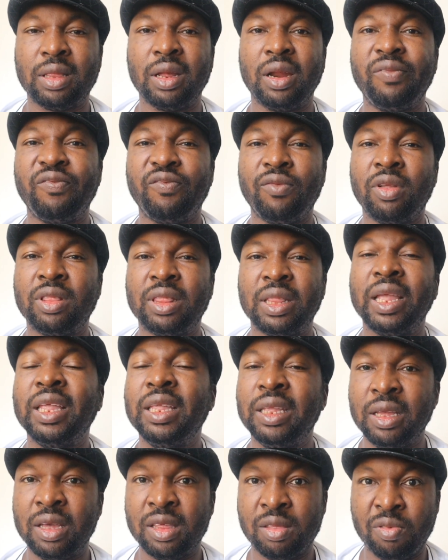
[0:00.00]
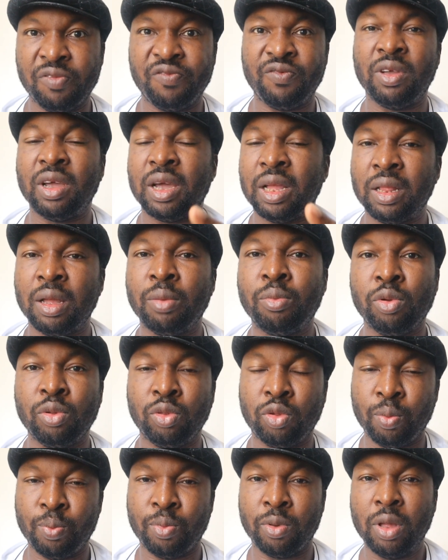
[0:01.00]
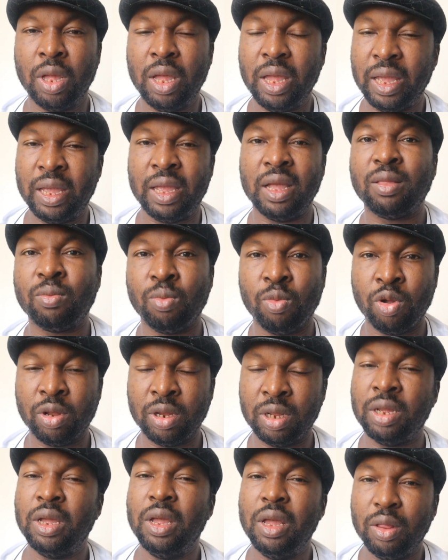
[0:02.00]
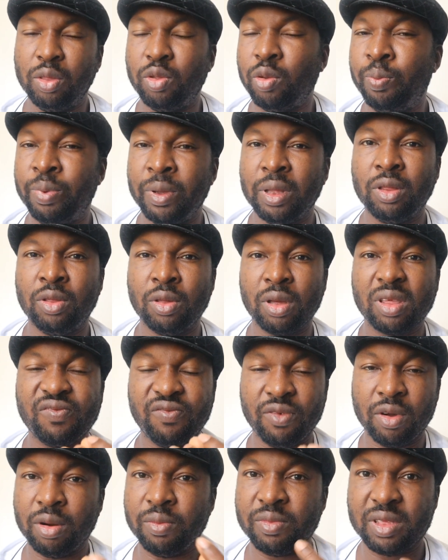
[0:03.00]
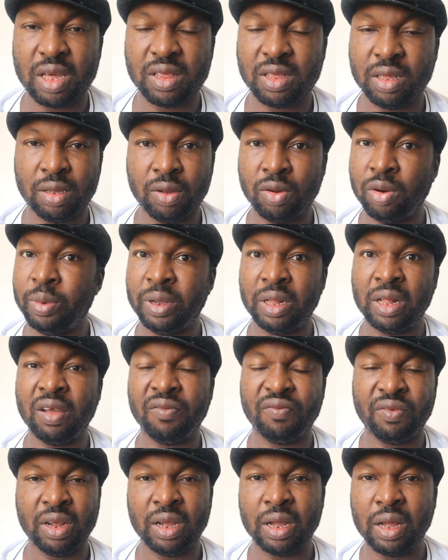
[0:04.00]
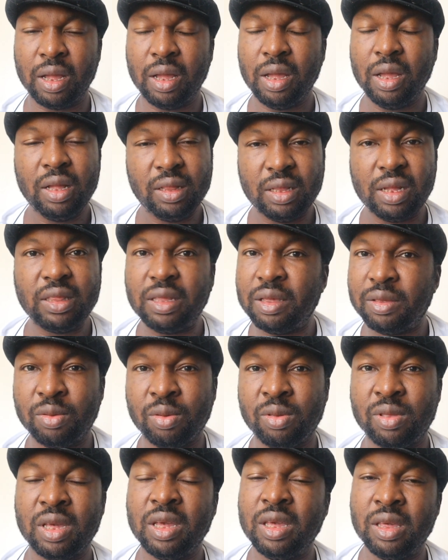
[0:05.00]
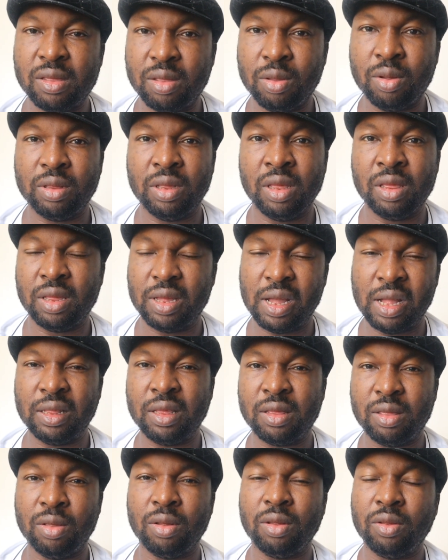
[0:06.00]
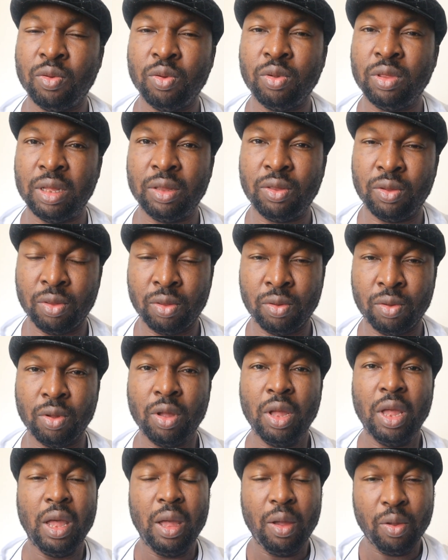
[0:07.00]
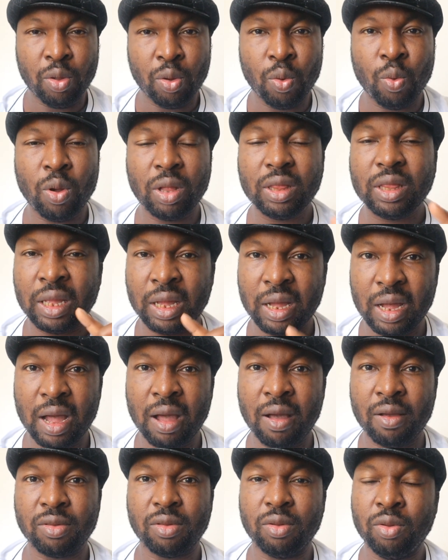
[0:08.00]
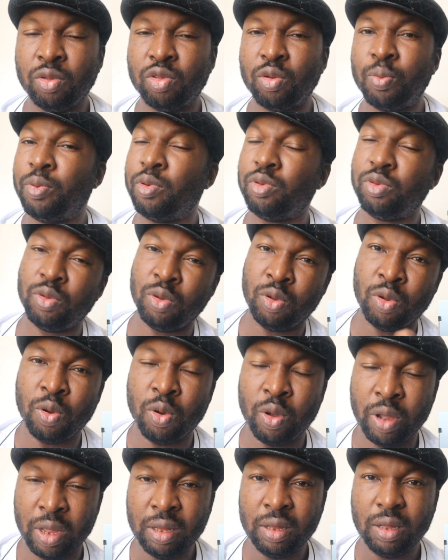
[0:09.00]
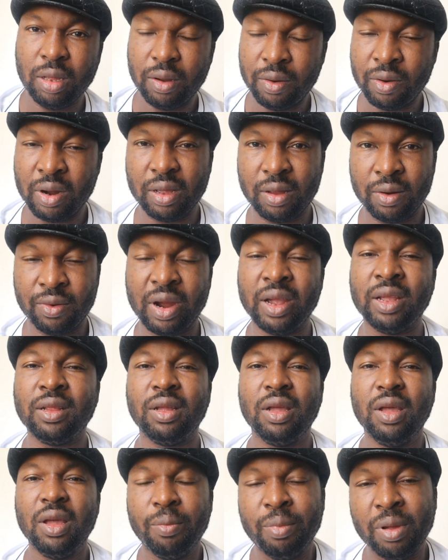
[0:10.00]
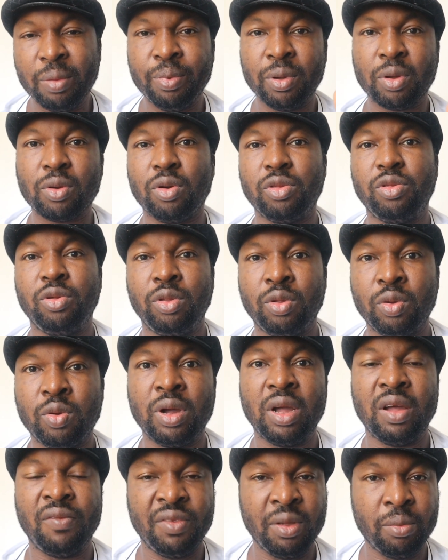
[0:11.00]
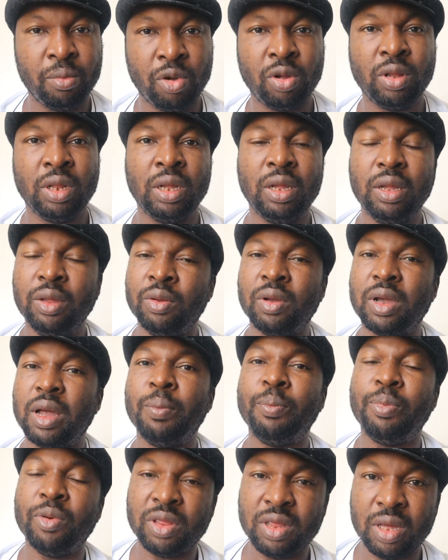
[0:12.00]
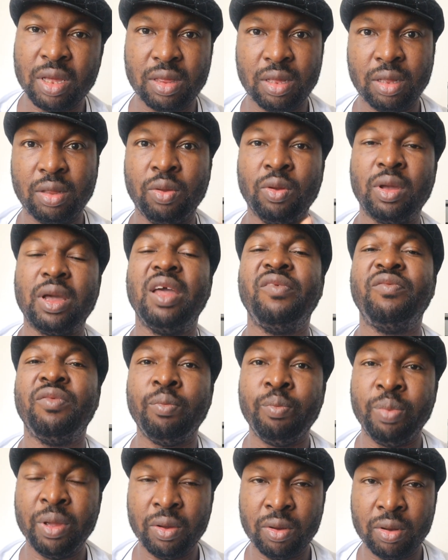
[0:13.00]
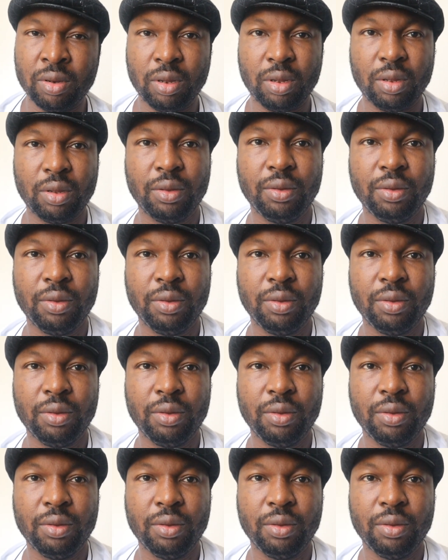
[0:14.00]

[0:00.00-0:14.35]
3, 4, 10 years before you can able to get money to build just 4 rooms and sitting room in Africa. That is to say, it's not easy and it's not good thing to do. You want a house, you're supposed to go in, right? But because you don't have the money, you can't purchase it. You can't even build.